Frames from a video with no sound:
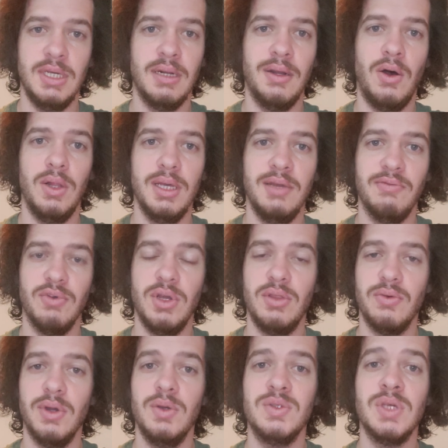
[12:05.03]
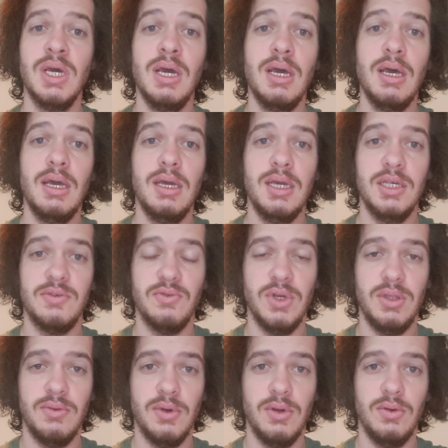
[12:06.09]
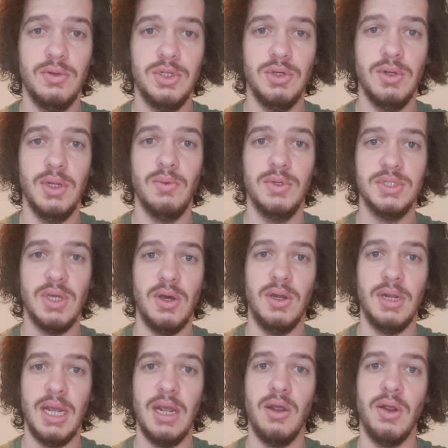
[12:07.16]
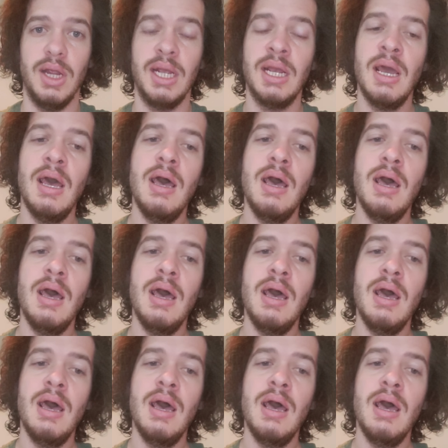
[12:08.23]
hit all 8 free throws, his free throw shooting was unerring.